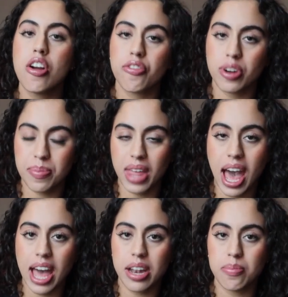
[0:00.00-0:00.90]
from
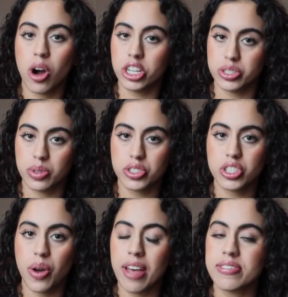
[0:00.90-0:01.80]
that module.
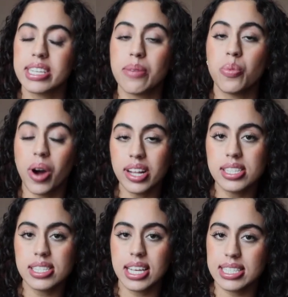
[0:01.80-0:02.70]
So
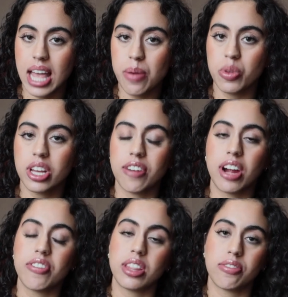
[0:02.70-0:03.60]
FTM1's exam will
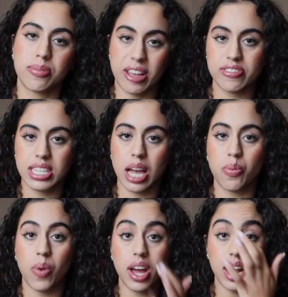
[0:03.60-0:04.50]
cover everything from
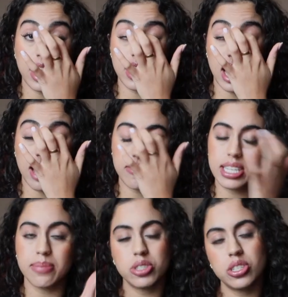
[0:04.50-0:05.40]
FTM1 and then
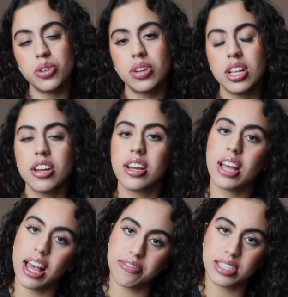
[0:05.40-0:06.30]
FTM2,
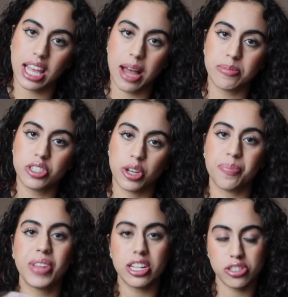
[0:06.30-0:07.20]

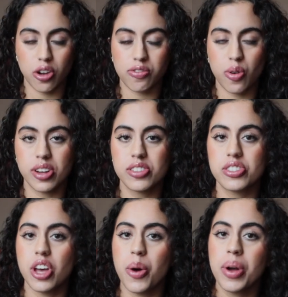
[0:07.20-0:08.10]
FTM2, and so forth.
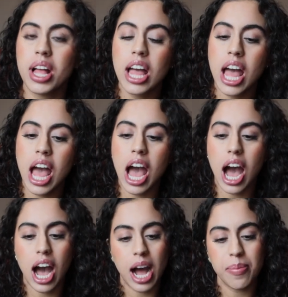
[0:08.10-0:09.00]
So
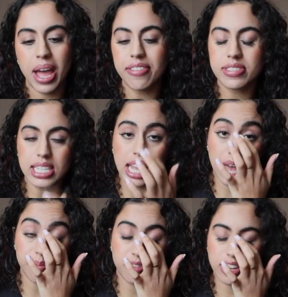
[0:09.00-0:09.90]

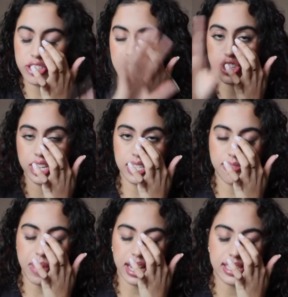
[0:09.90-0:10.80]
FTM, Foundations
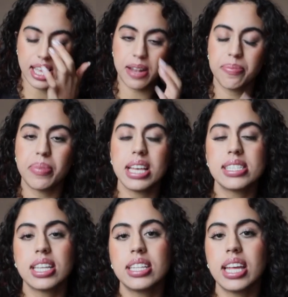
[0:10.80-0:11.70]
of Medicine,
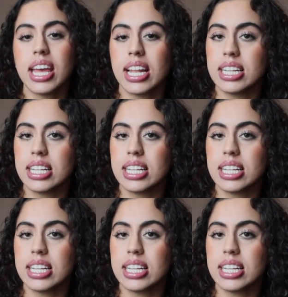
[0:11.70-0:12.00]
basically it